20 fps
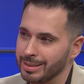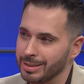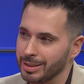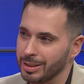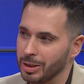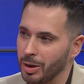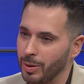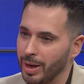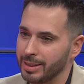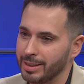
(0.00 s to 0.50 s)
You
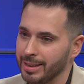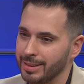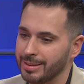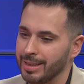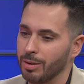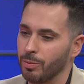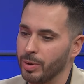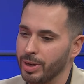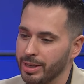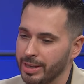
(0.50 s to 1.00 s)
know, I think
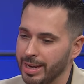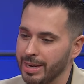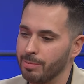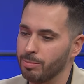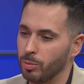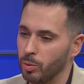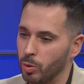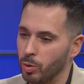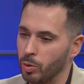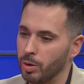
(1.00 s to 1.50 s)
that we need
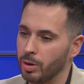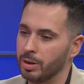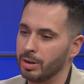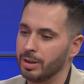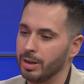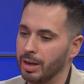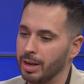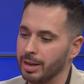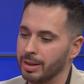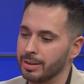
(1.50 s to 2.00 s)
more
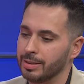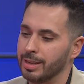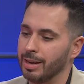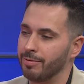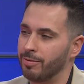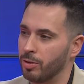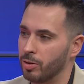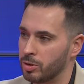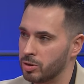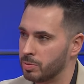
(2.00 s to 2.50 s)
uh,
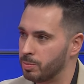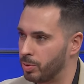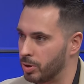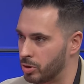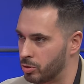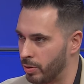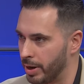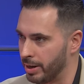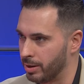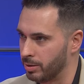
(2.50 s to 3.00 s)
diverse
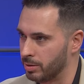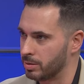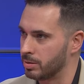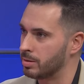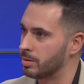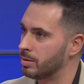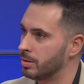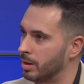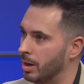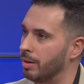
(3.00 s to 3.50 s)

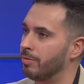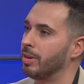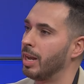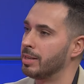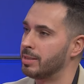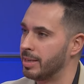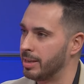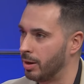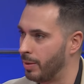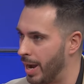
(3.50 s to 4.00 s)
portrayals of
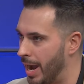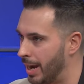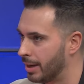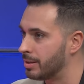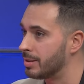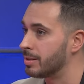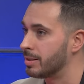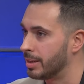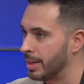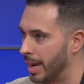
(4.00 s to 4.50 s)
Latino
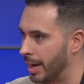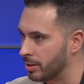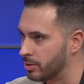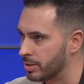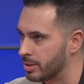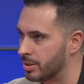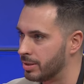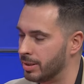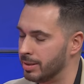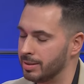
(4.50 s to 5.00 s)
actors and
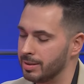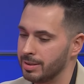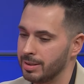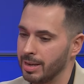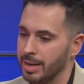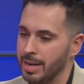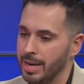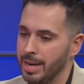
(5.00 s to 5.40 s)
actresses.